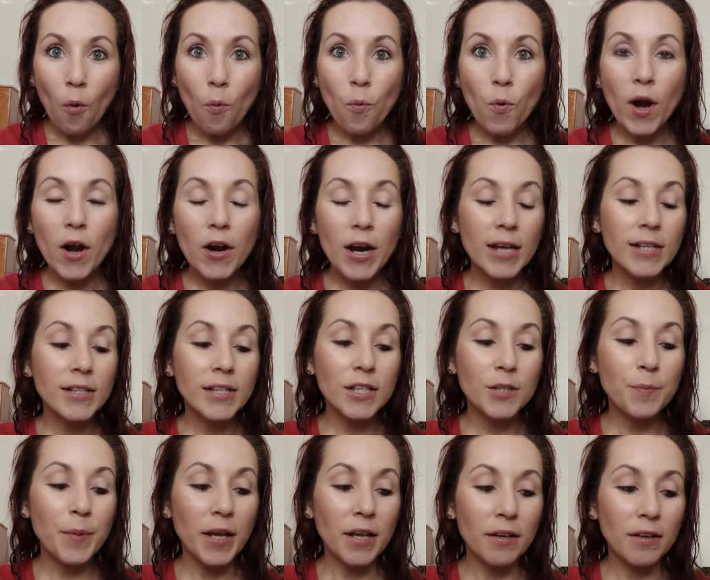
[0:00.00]
Where has
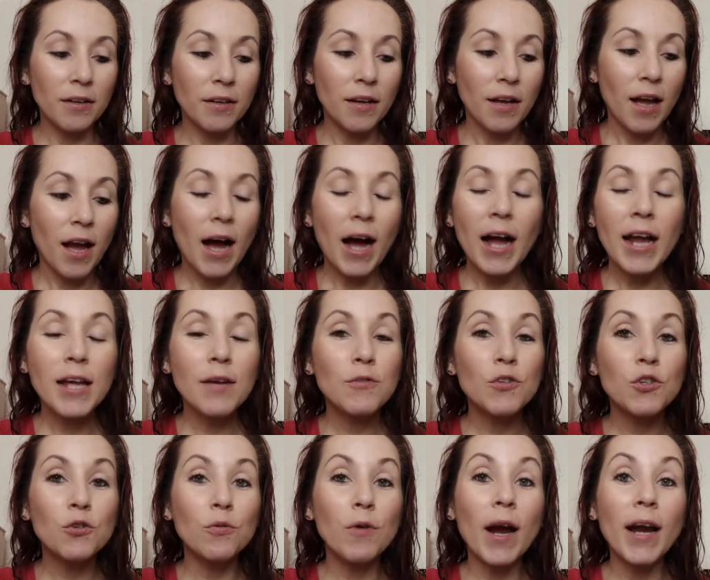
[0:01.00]
this been? I have
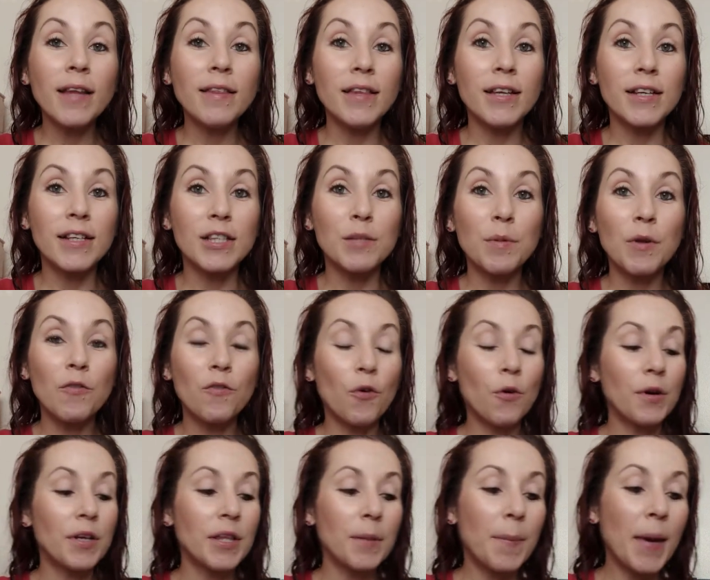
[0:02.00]
tried this
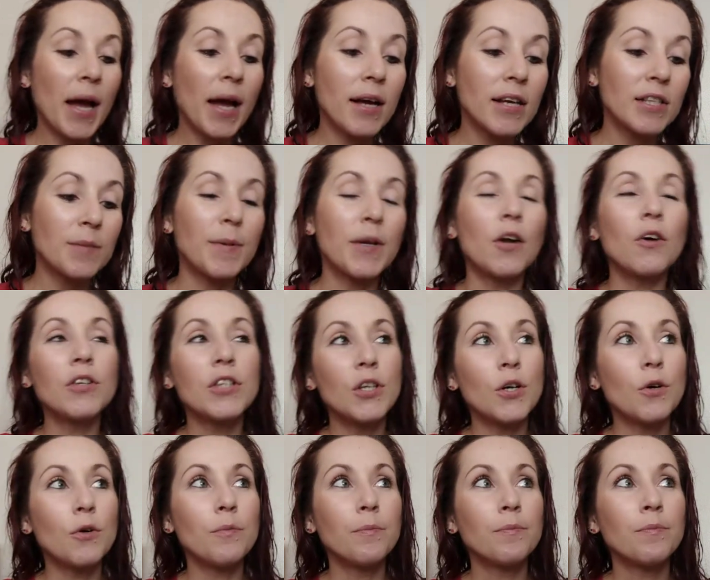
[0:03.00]
before in the past, but
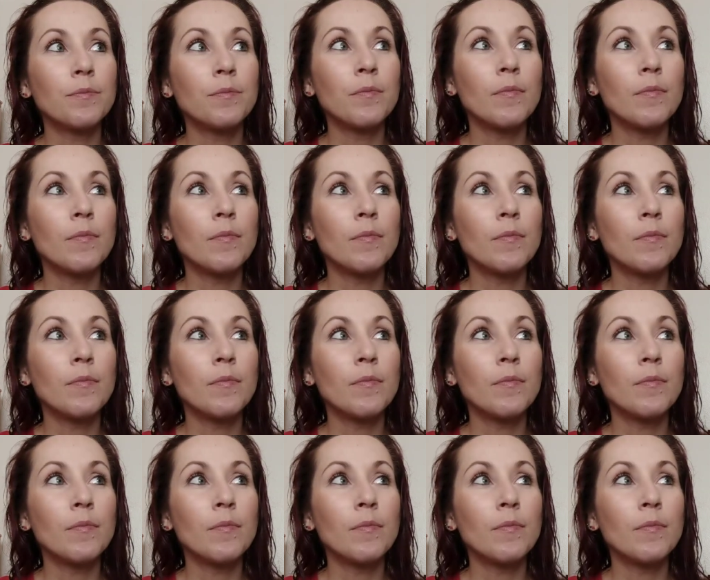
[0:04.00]
also